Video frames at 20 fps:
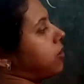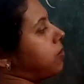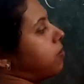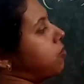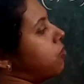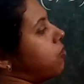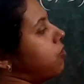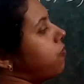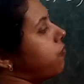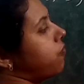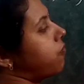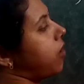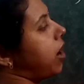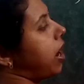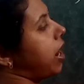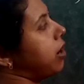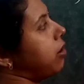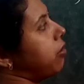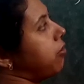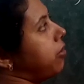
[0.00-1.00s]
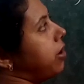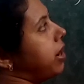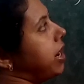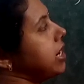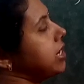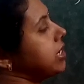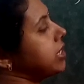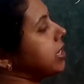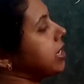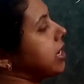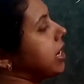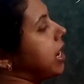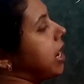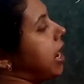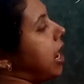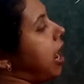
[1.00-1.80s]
So move 5 units